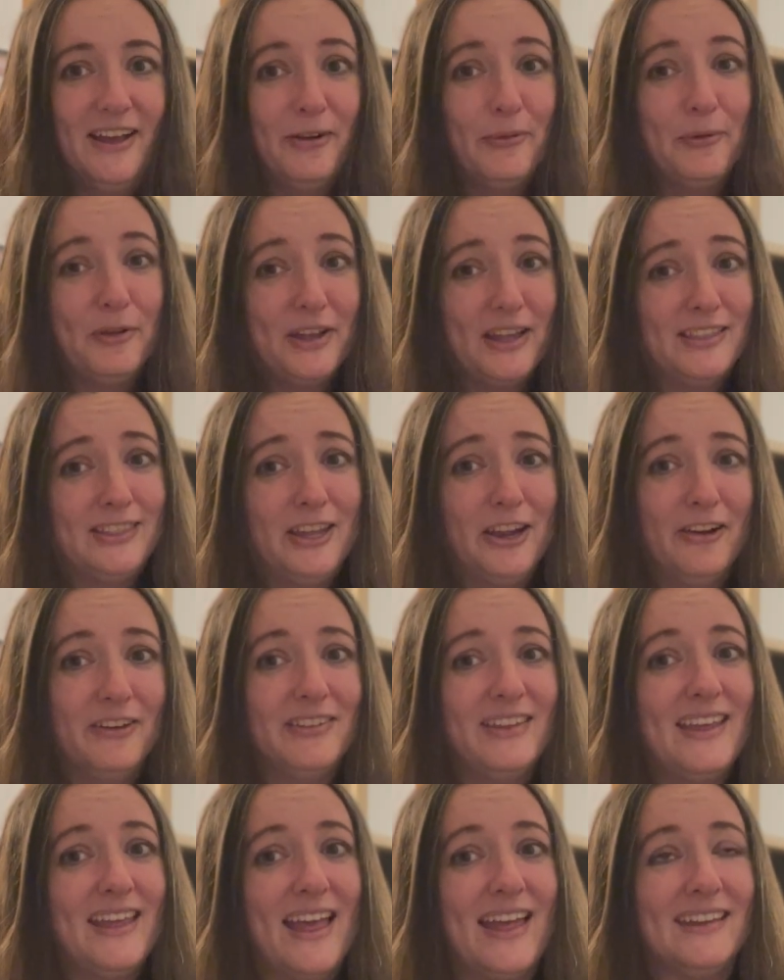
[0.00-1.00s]
We'll get there in
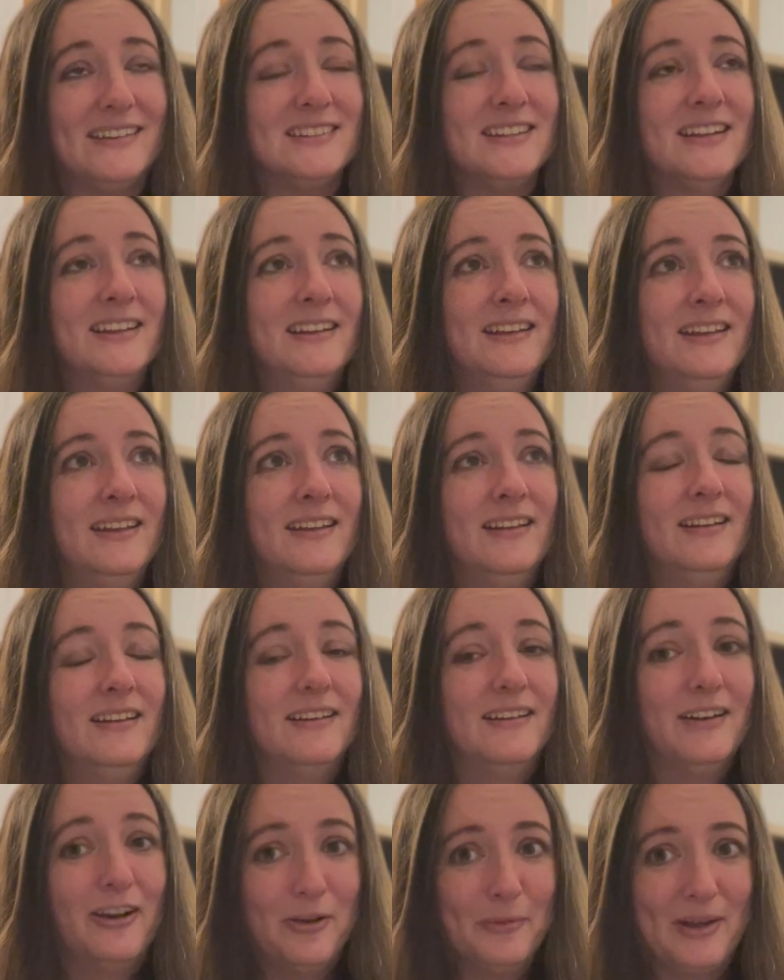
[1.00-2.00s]
the end.
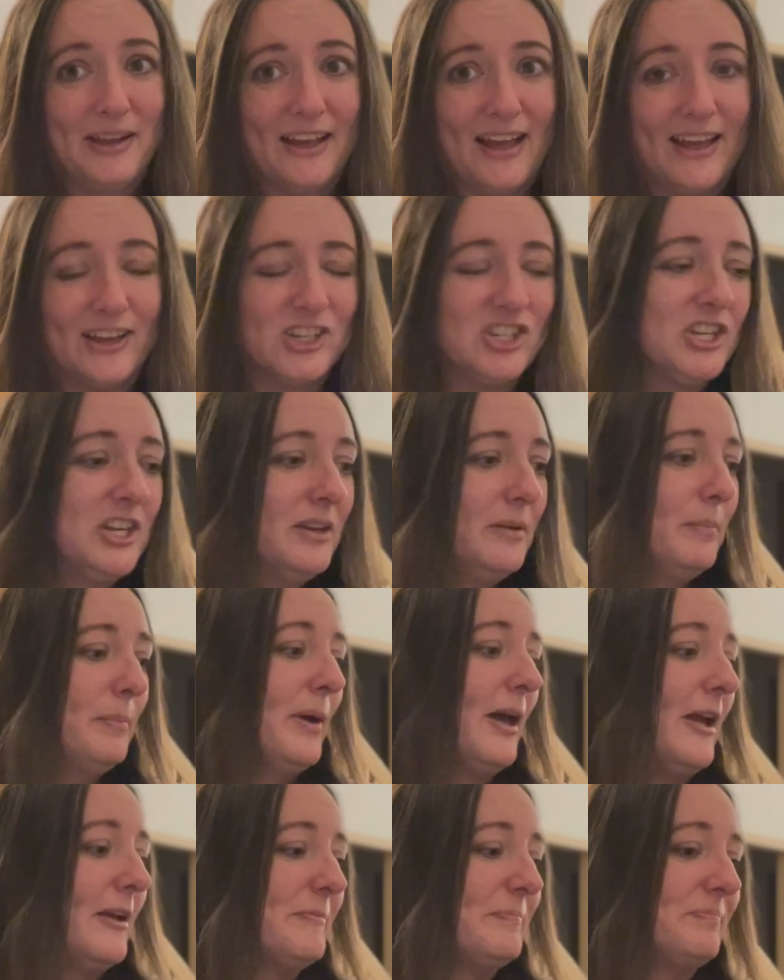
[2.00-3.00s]
Oh my gosh.
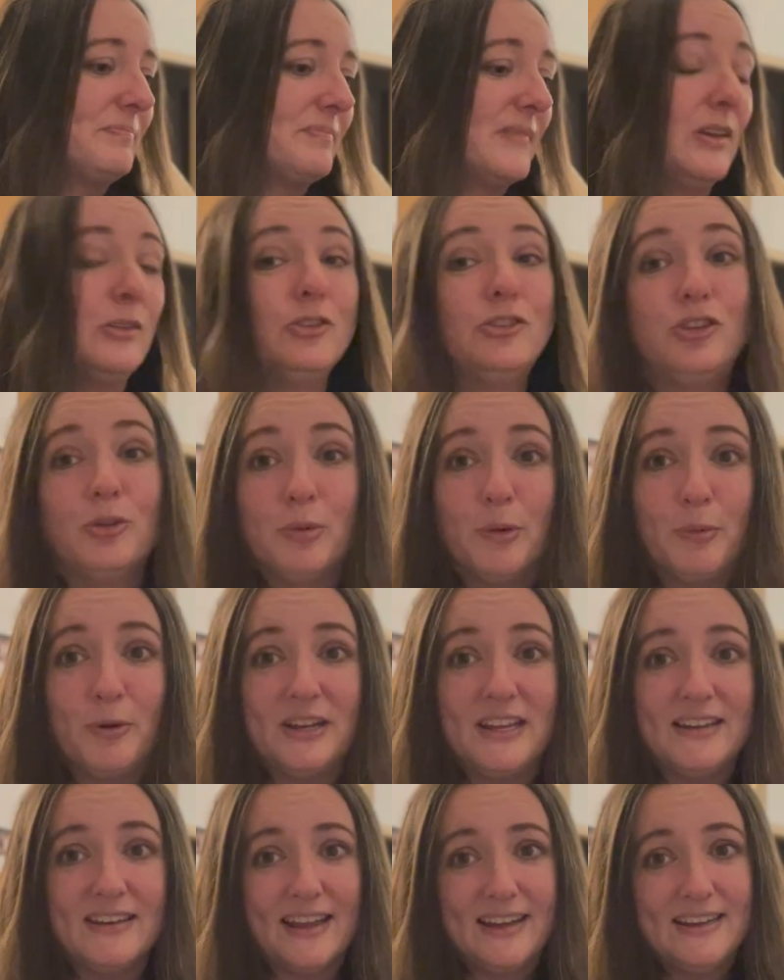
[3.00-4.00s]
But it was a super
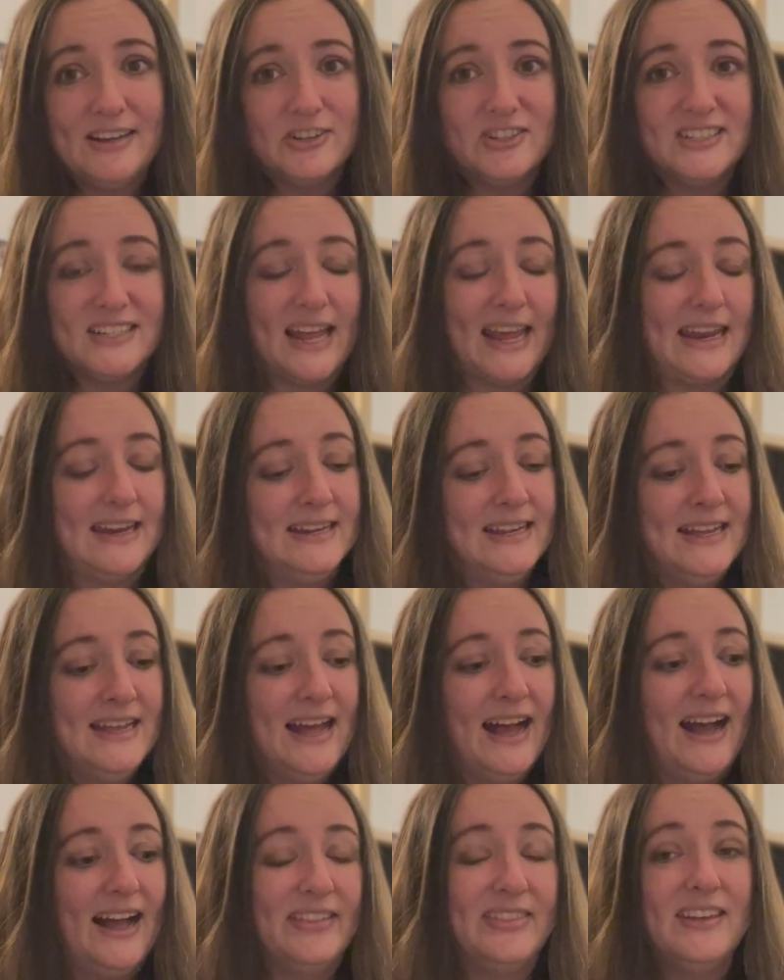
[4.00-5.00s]
pretty night here tonight.
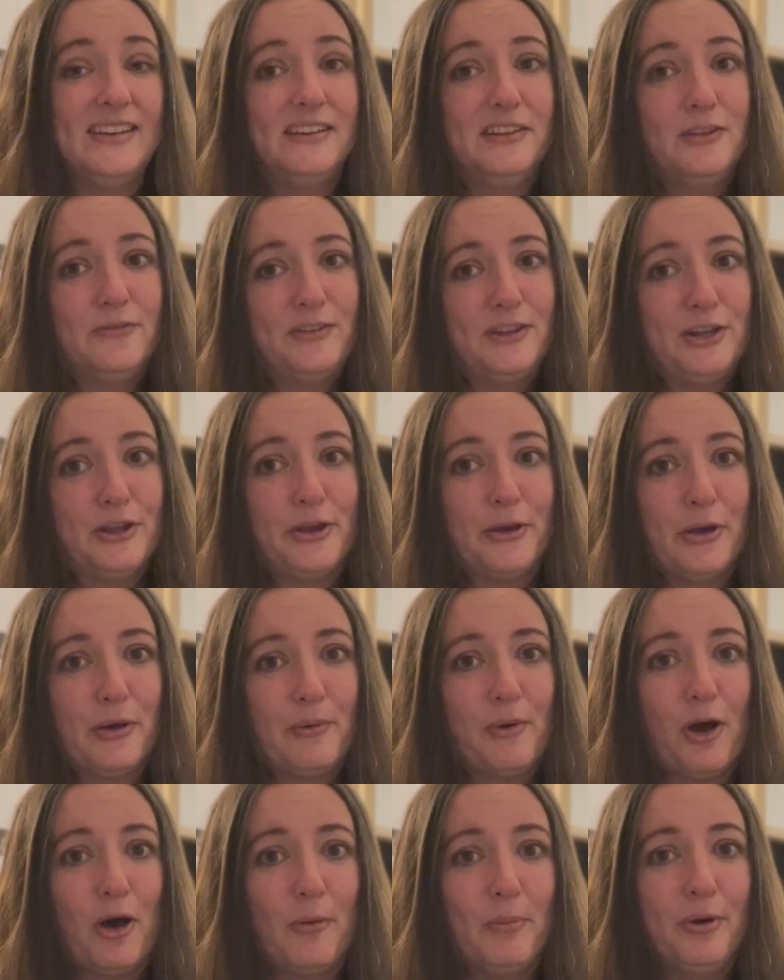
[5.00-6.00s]
Uh, at the end of the video,
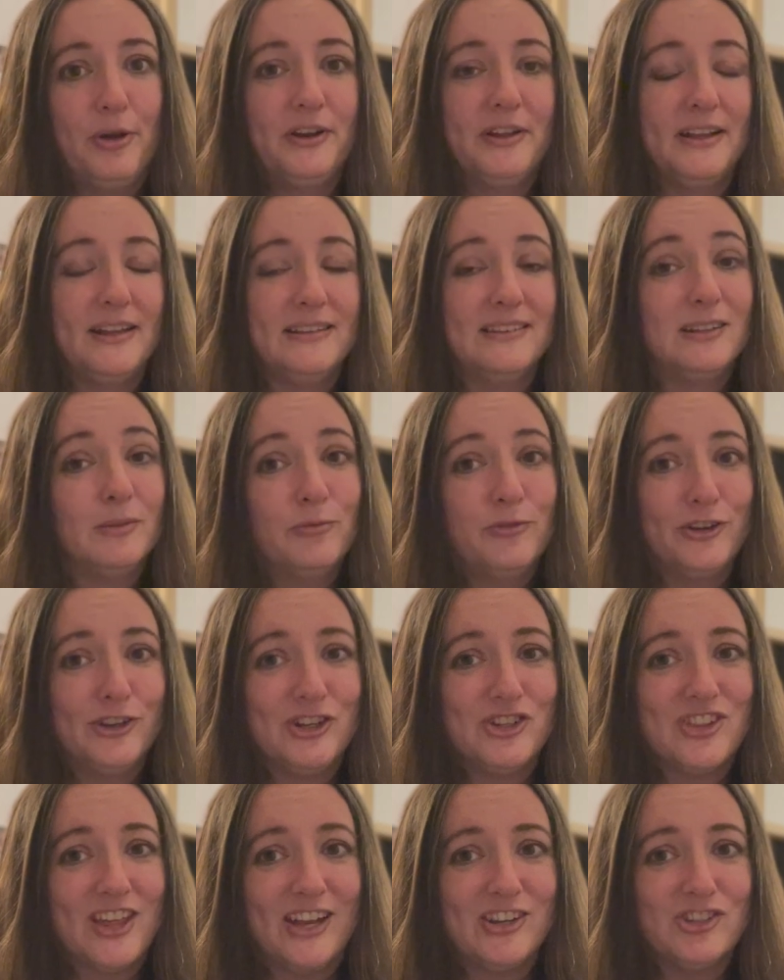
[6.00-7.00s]
I'll put in some
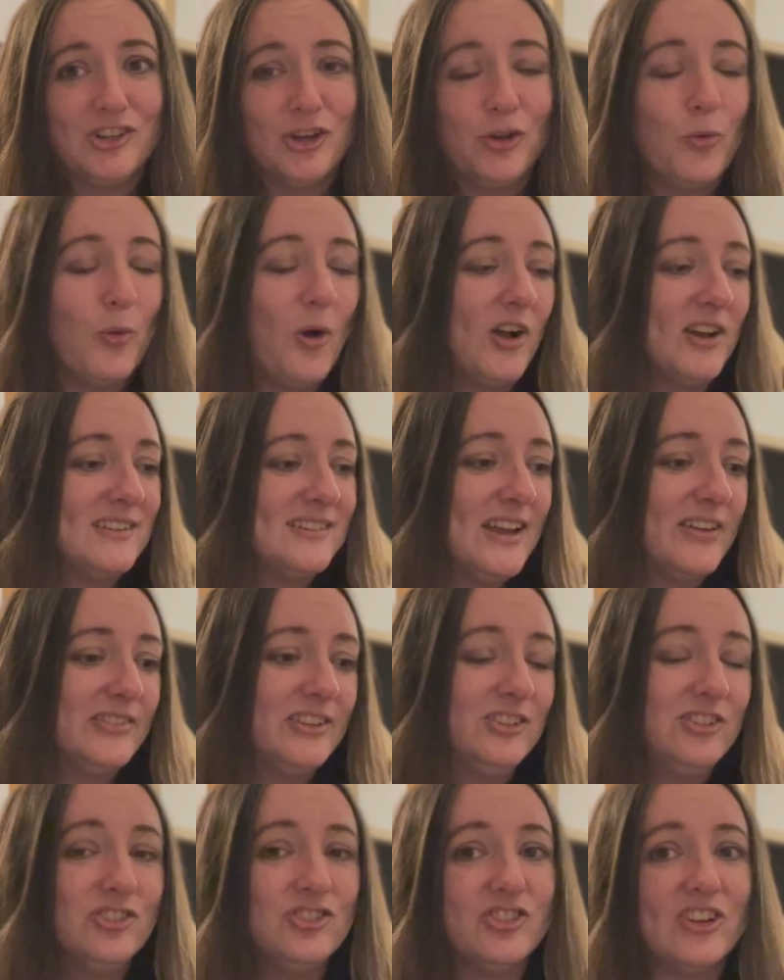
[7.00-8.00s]
footage that I took walking down the
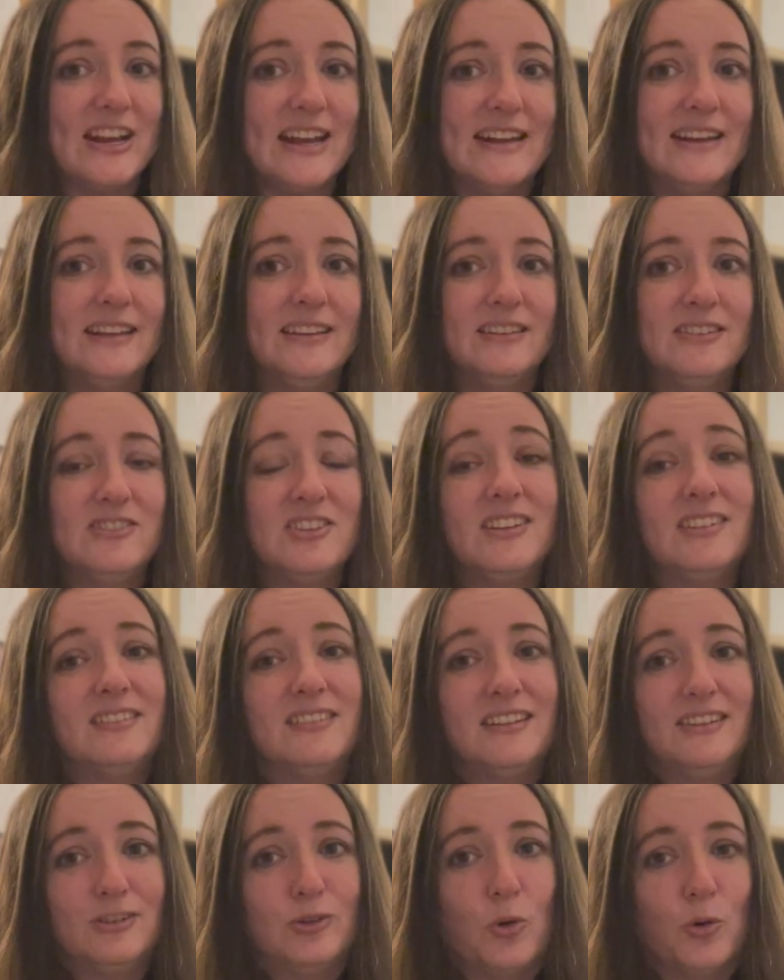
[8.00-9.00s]
street. It's just,
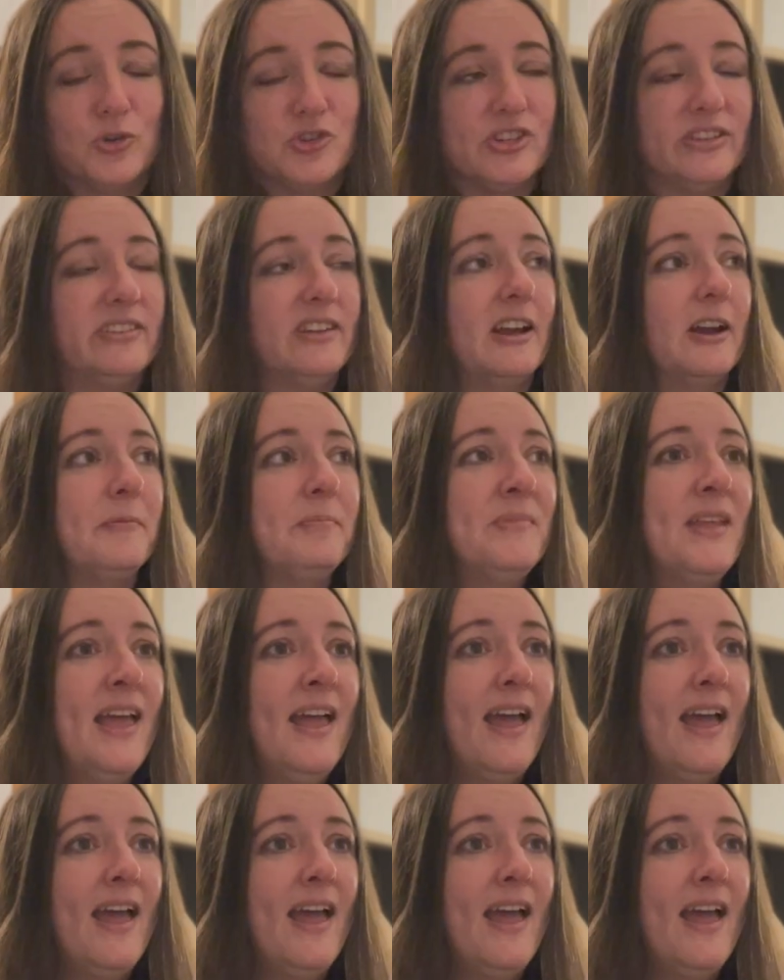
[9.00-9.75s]
it's gorgeous here.